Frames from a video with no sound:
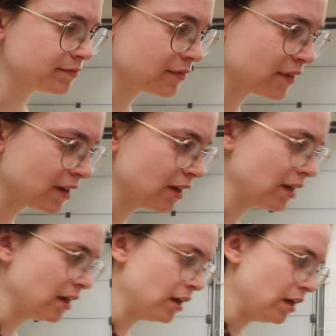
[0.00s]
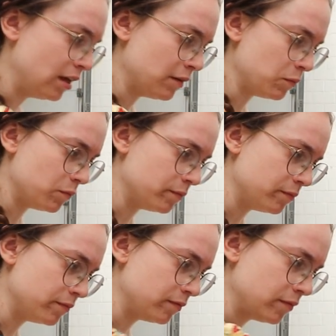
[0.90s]

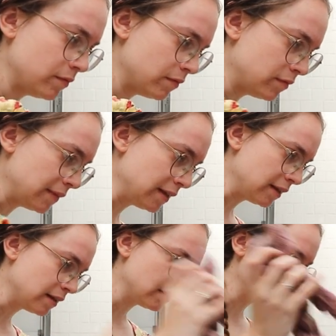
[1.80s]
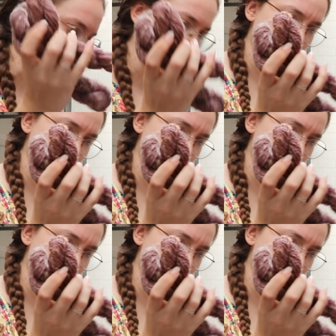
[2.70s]
(silence)